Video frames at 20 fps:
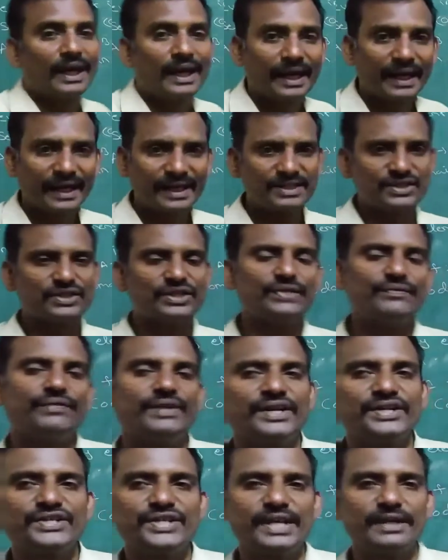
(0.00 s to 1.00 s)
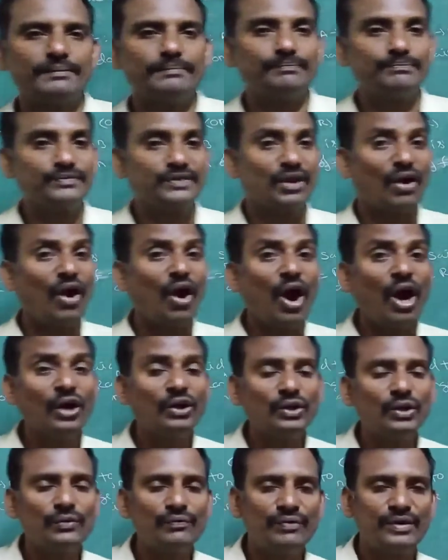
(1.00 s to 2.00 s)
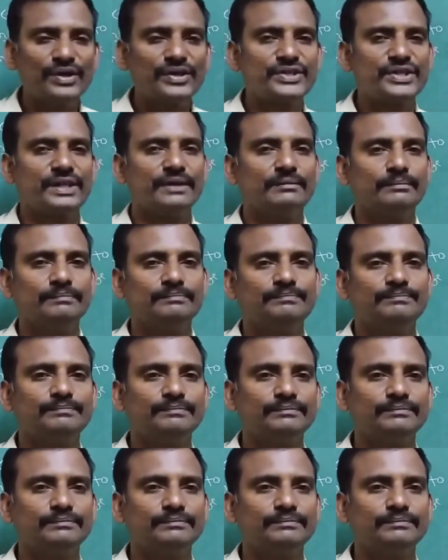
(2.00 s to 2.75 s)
Next definition, onto function.